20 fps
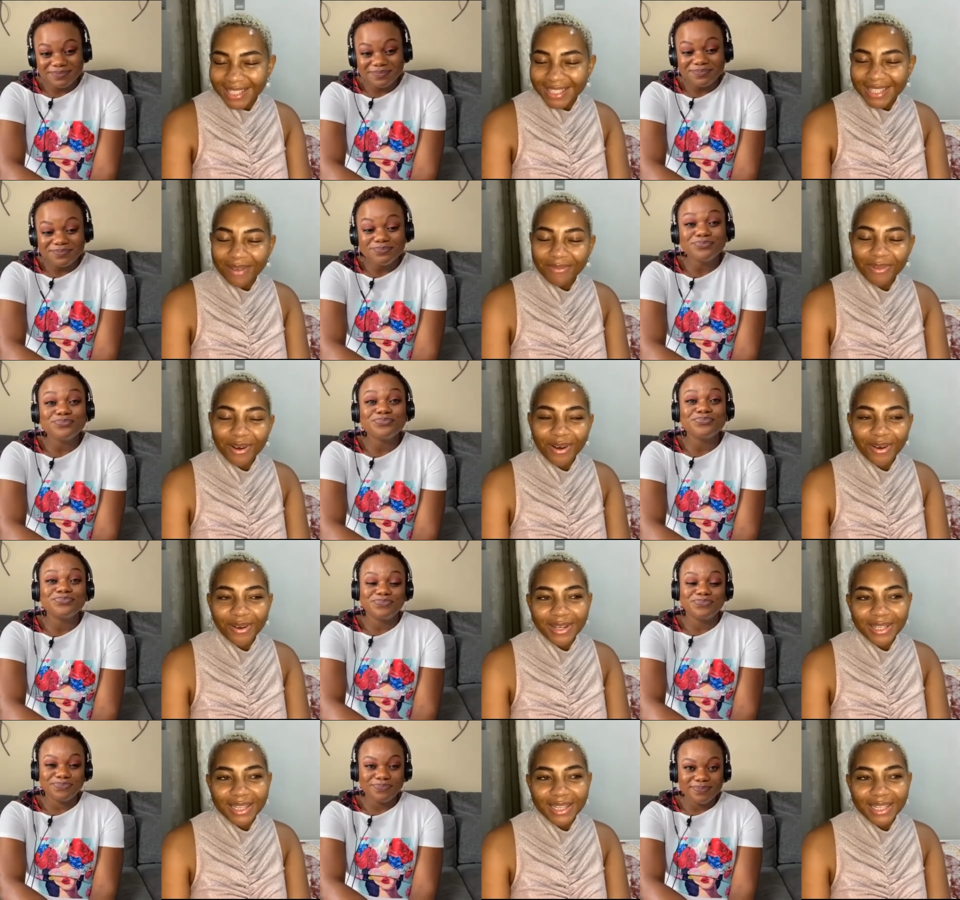Speaker 1: I'm
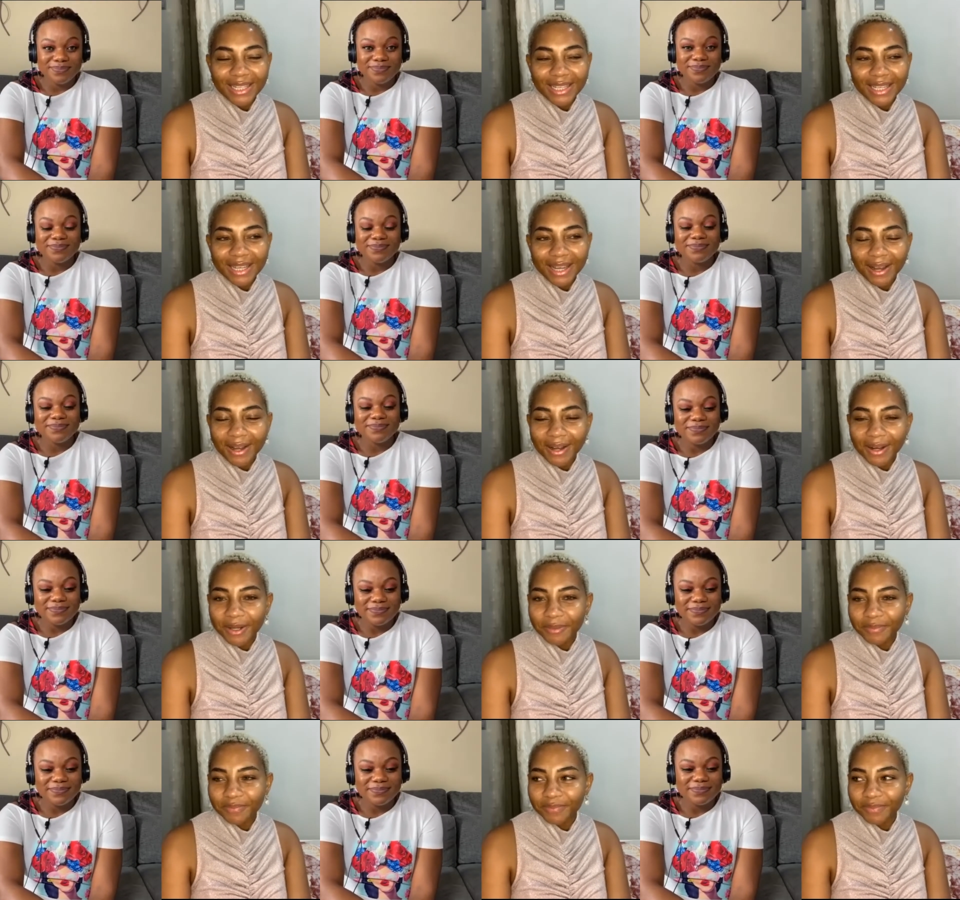currently
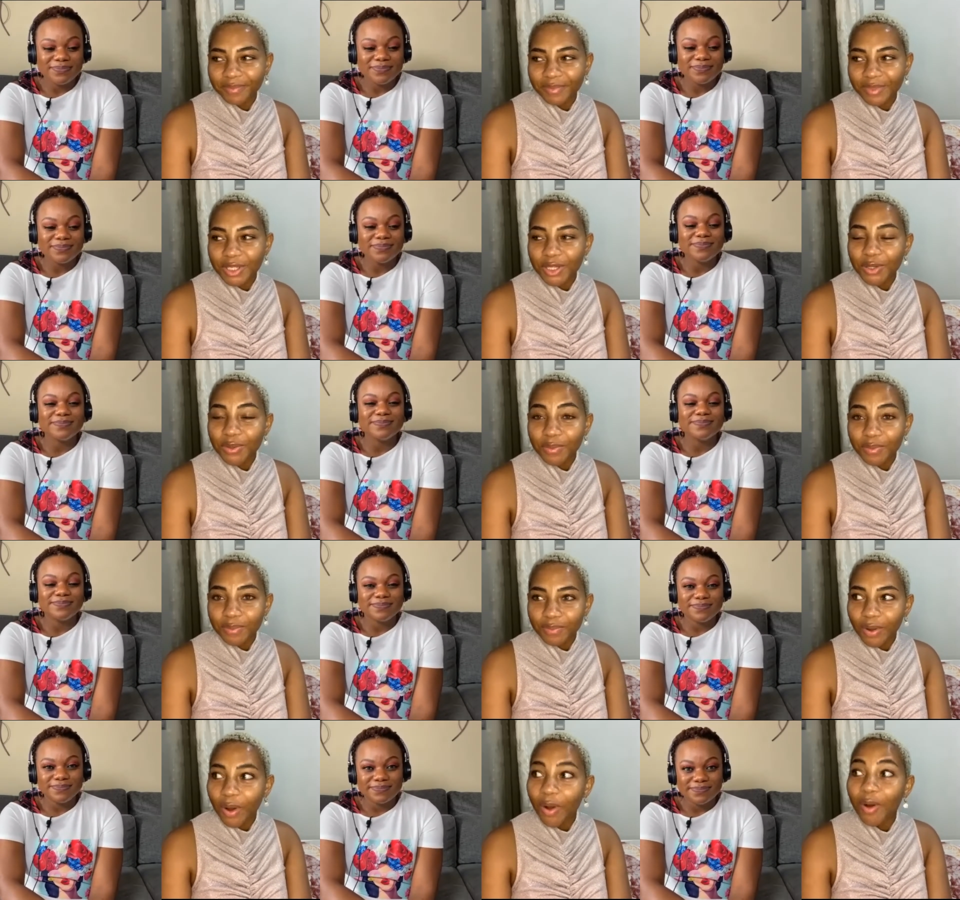um, two,
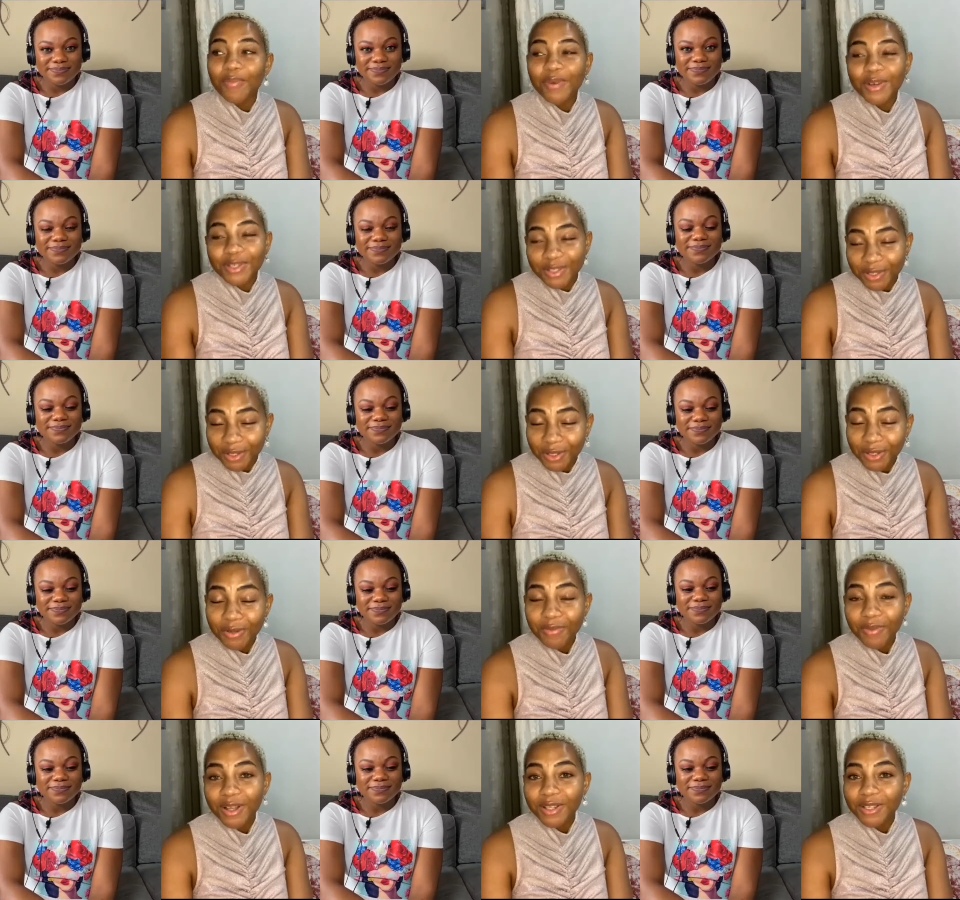almost two
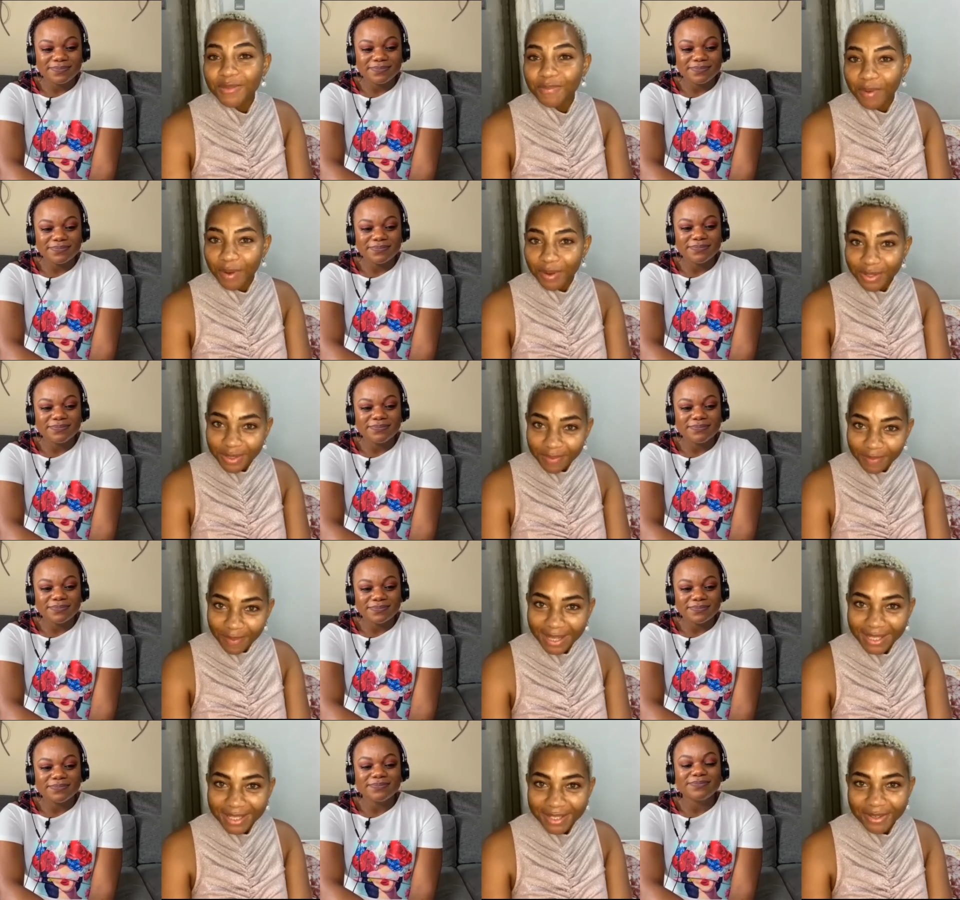months
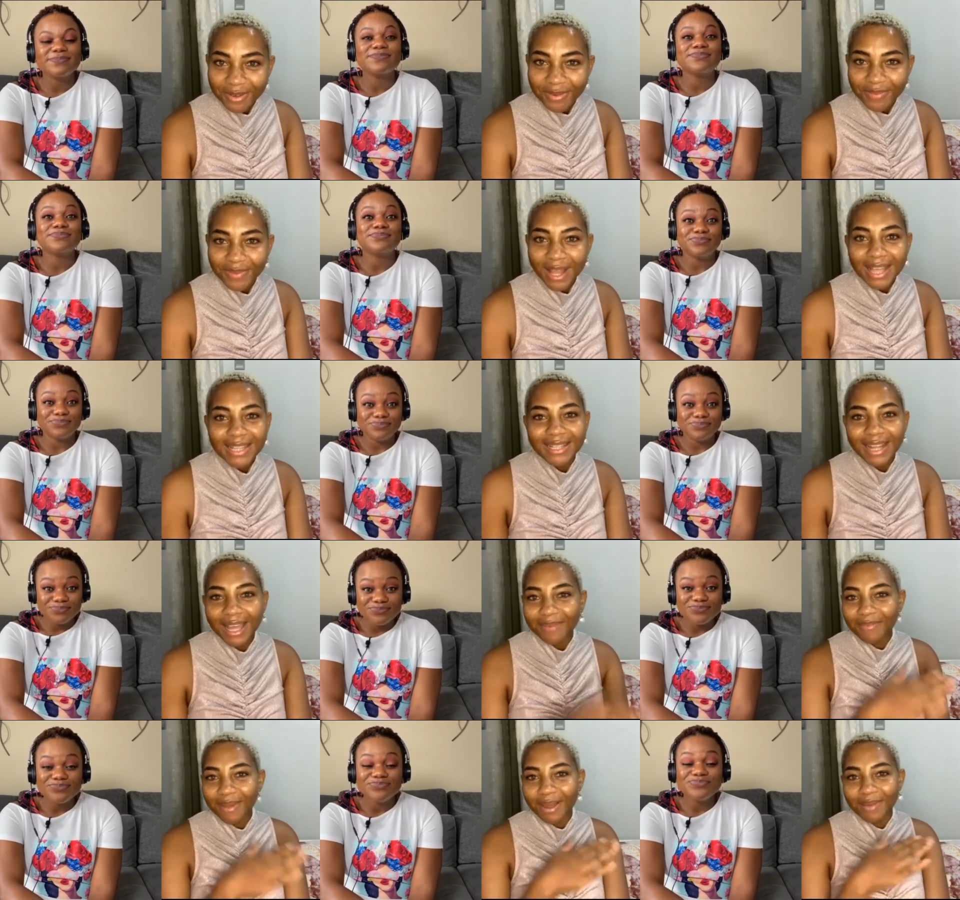postpartum. That's
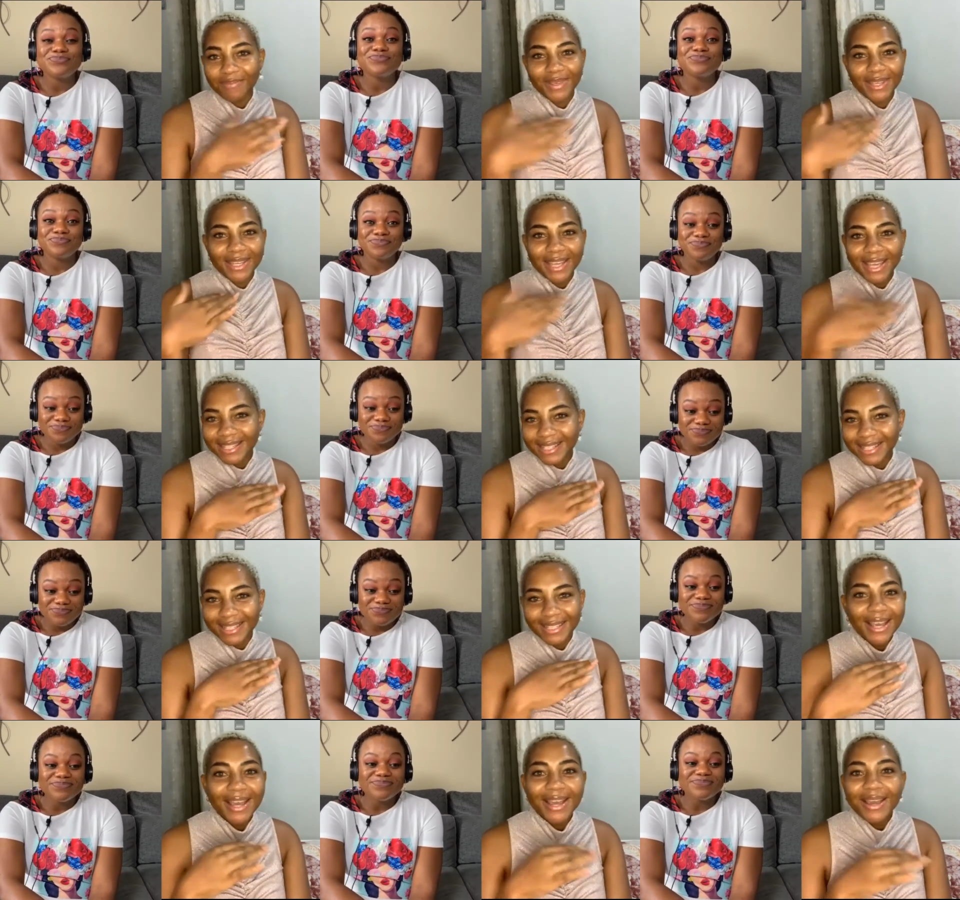like my biggest
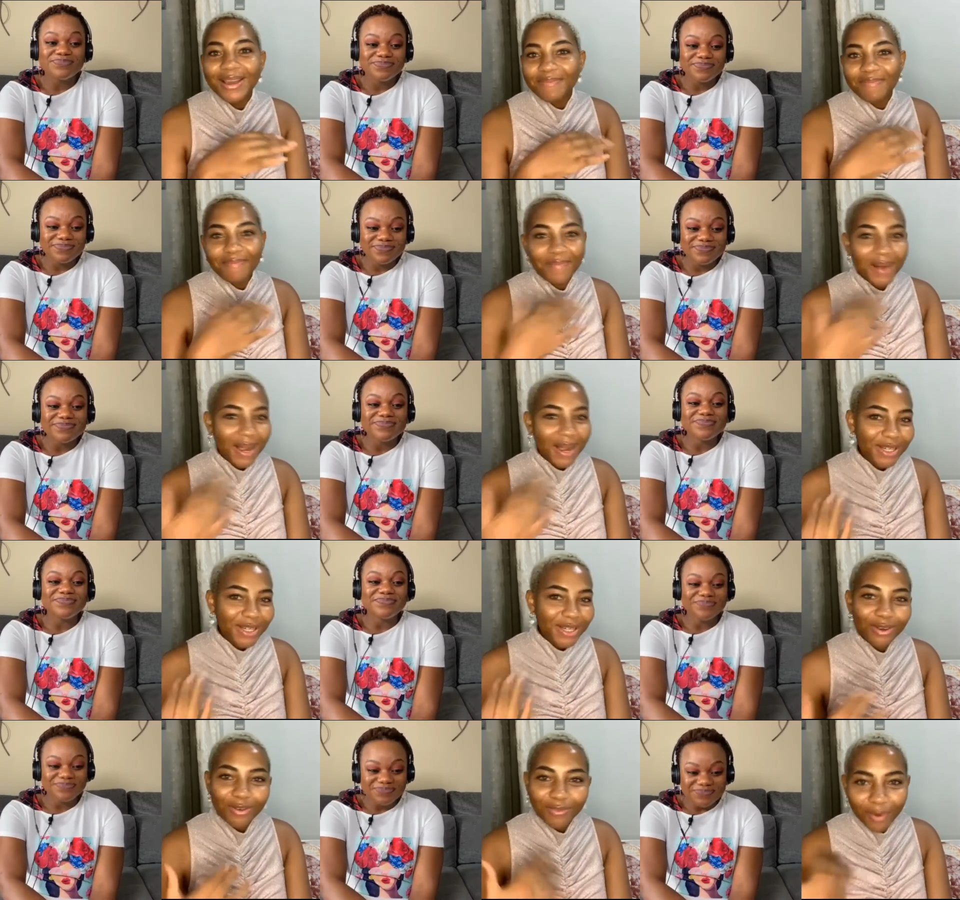batch
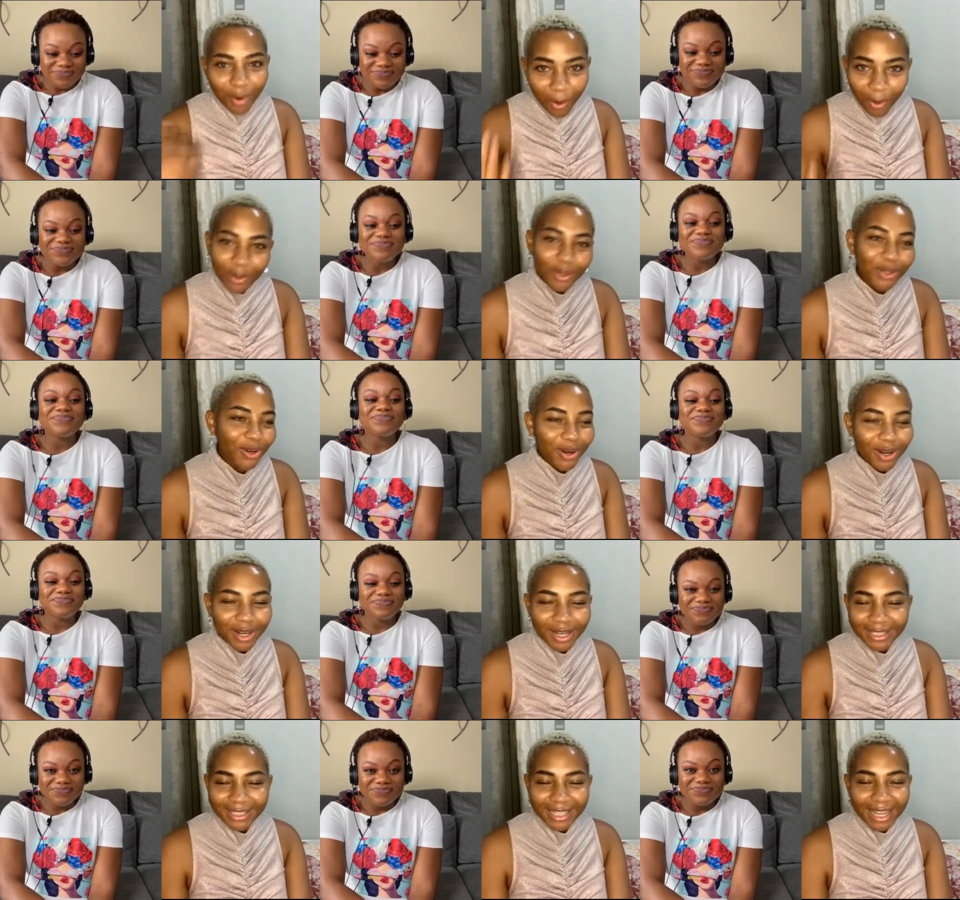of
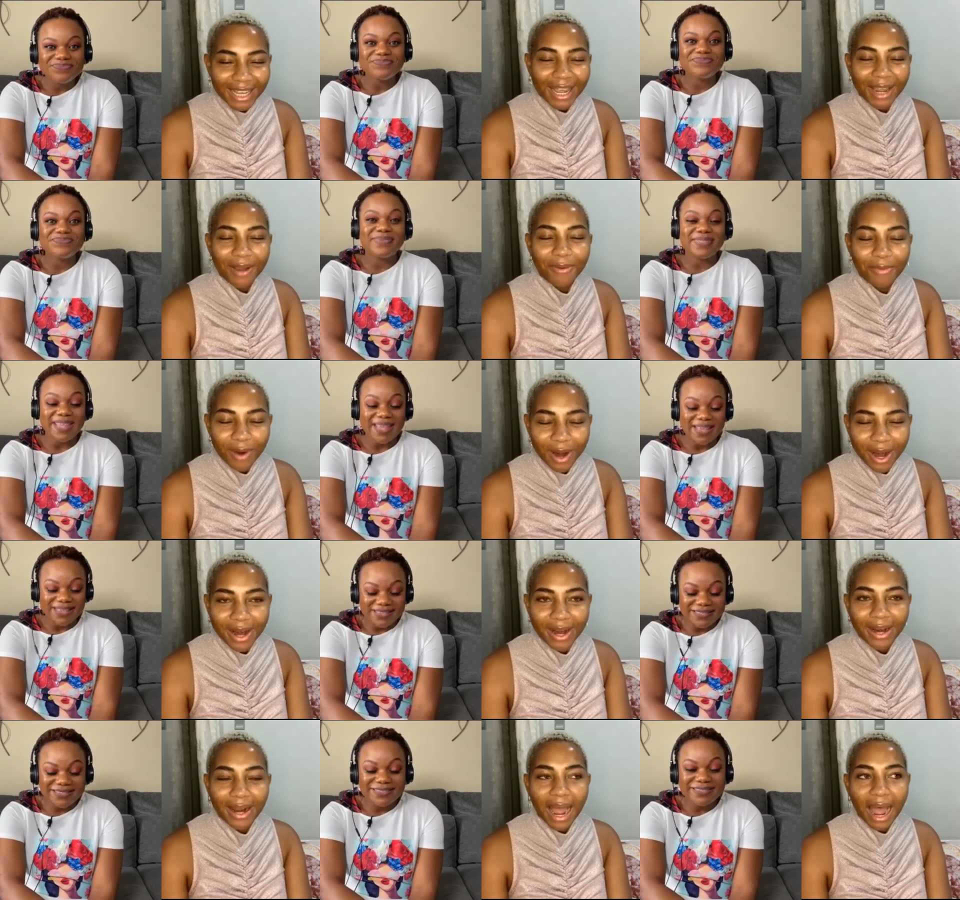honor that I wear.